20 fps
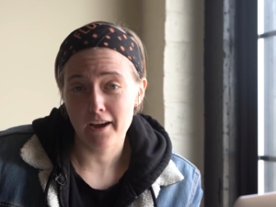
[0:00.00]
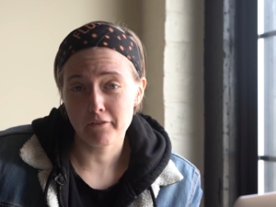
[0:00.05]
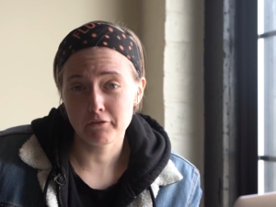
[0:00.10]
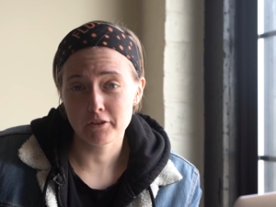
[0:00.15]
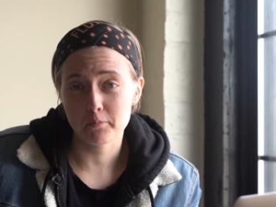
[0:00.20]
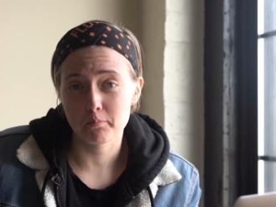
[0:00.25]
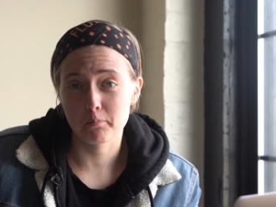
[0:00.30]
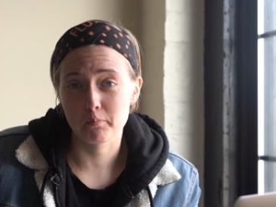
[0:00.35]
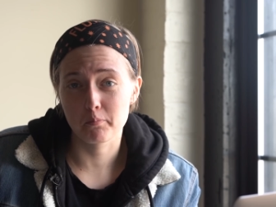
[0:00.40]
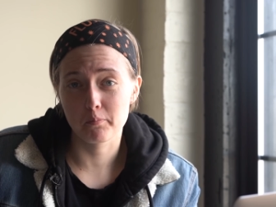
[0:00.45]

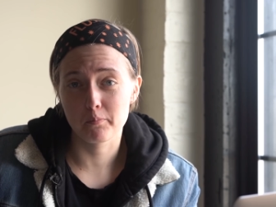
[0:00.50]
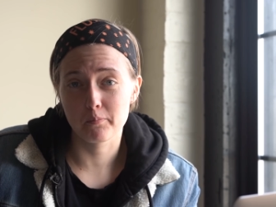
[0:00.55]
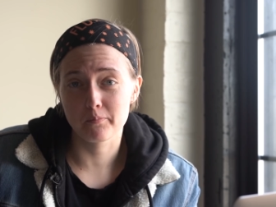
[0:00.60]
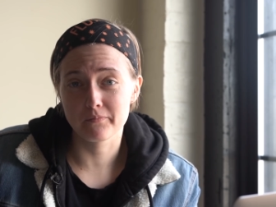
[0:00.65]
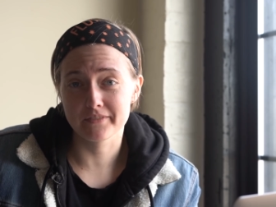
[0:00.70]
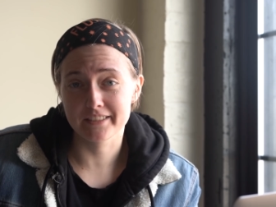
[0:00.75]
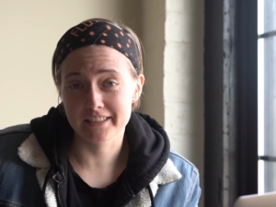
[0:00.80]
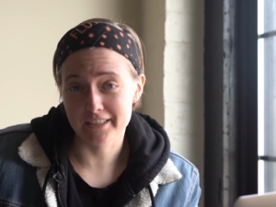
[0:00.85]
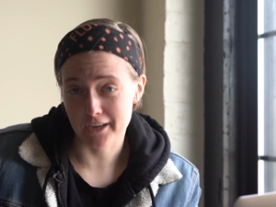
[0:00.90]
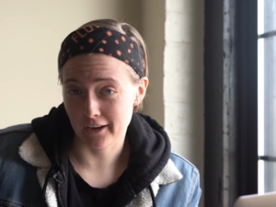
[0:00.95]
haven't
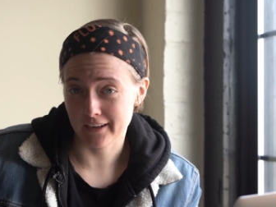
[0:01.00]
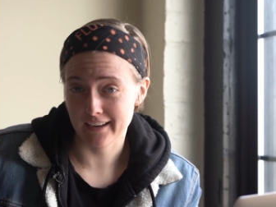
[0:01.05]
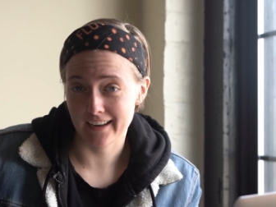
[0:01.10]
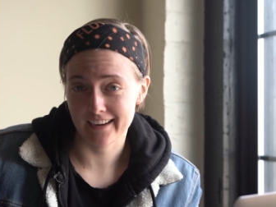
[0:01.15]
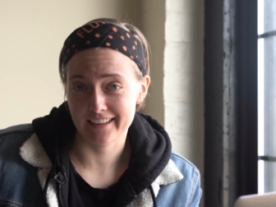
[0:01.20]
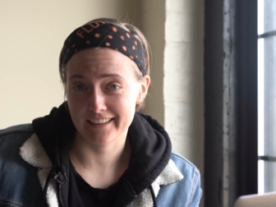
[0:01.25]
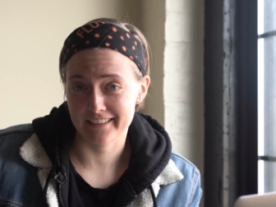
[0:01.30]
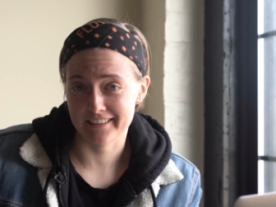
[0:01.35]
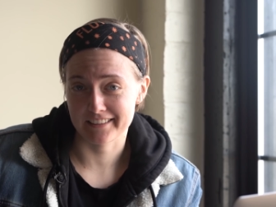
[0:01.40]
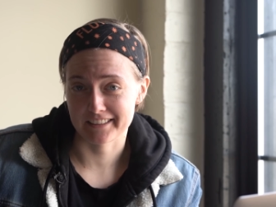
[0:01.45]
done
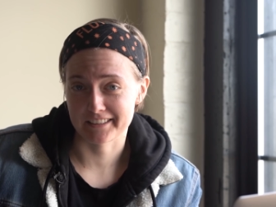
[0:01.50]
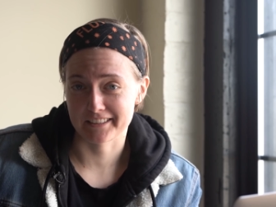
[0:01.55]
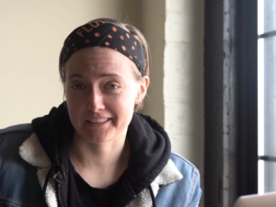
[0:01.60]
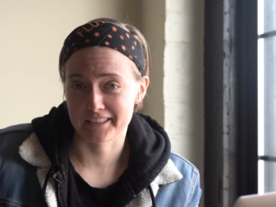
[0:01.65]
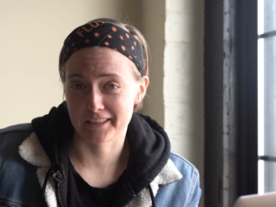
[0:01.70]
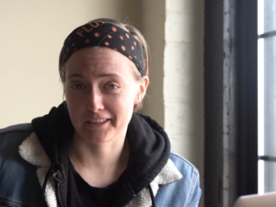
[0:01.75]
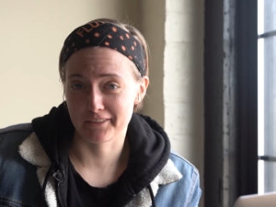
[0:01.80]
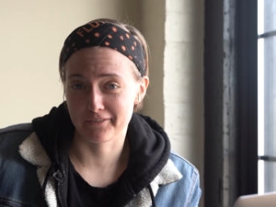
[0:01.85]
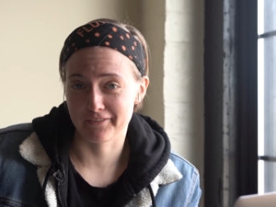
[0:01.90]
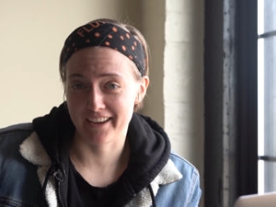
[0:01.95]
anything
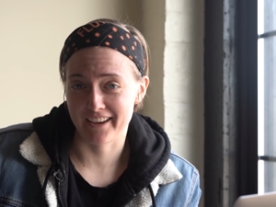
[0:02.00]
to the